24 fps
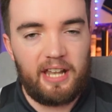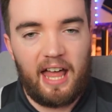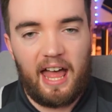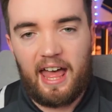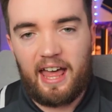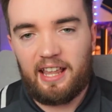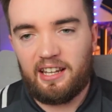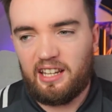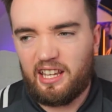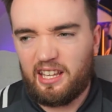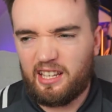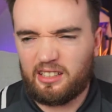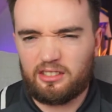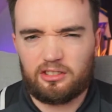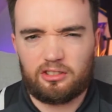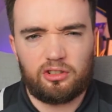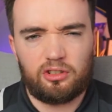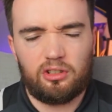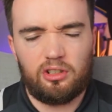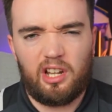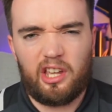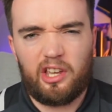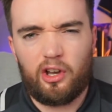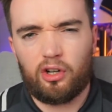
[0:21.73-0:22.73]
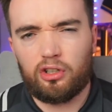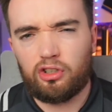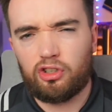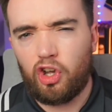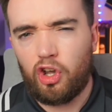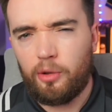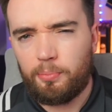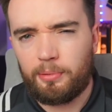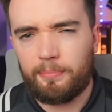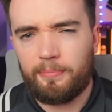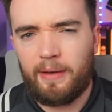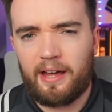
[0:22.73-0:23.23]
Leon
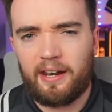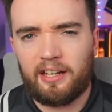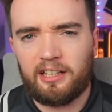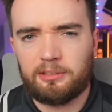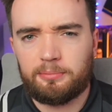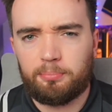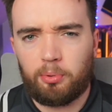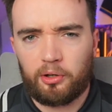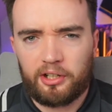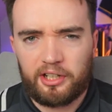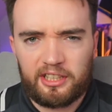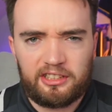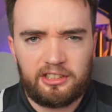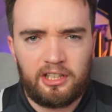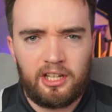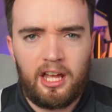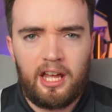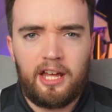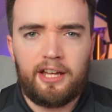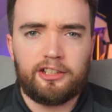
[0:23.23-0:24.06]
Cooperman has bought in